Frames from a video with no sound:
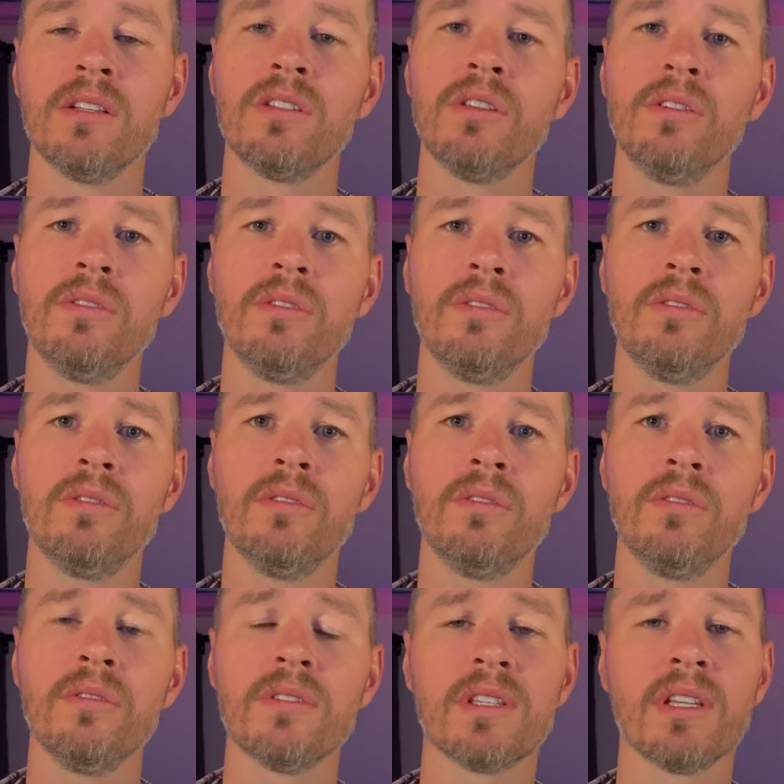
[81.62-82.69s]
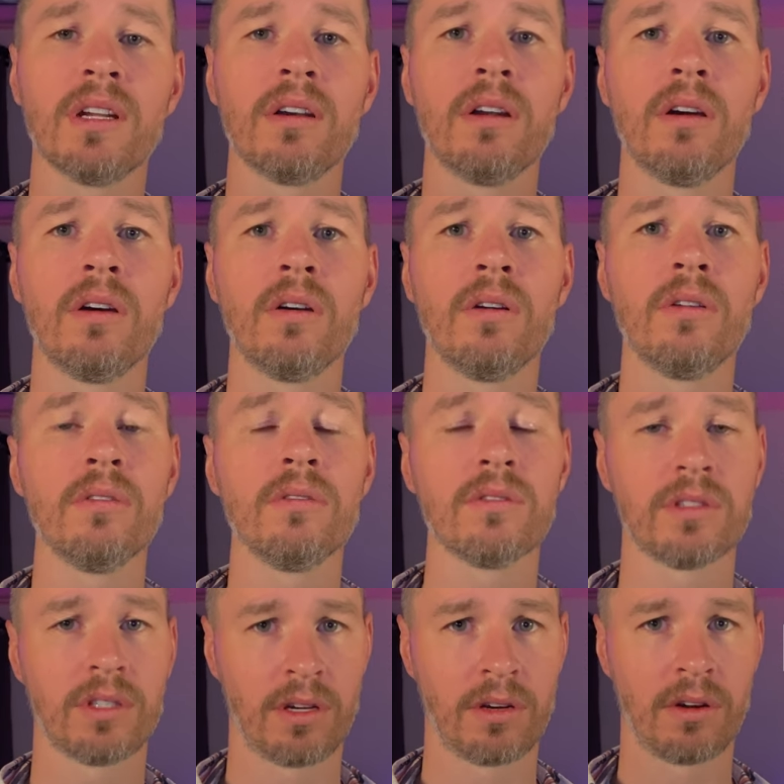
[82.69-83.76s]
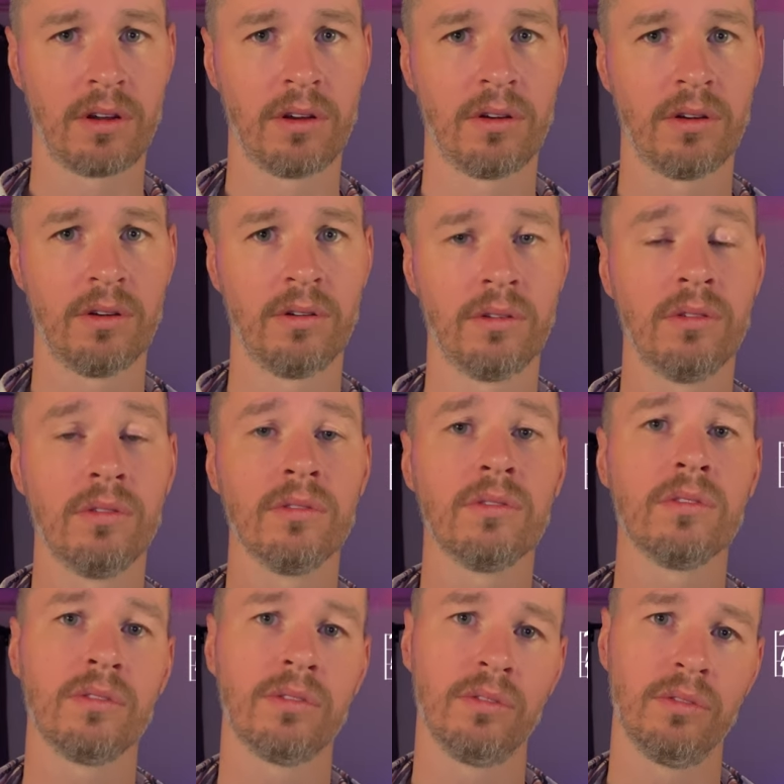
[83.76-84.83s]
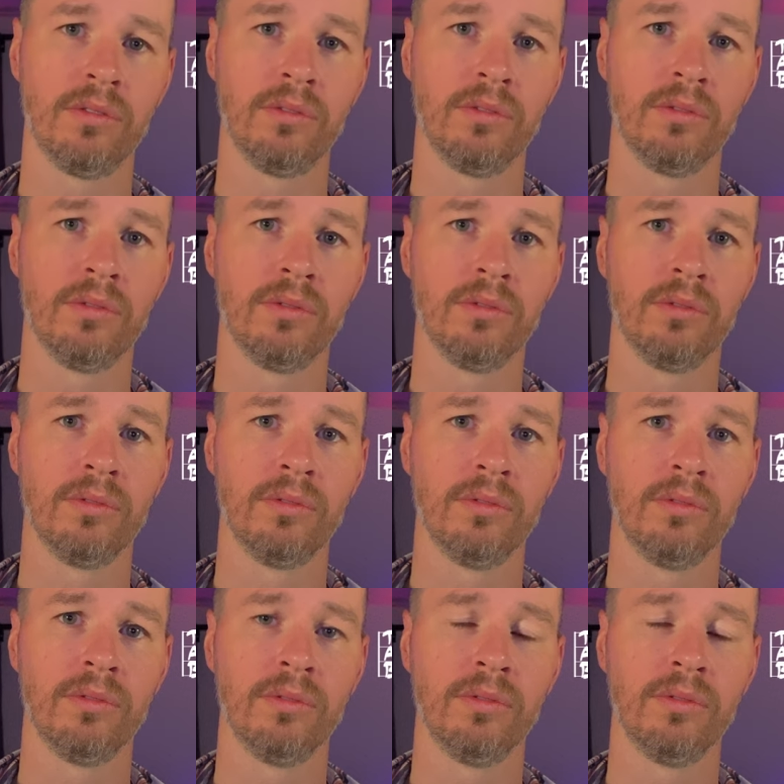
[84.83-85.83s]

Two, zero, zero, two.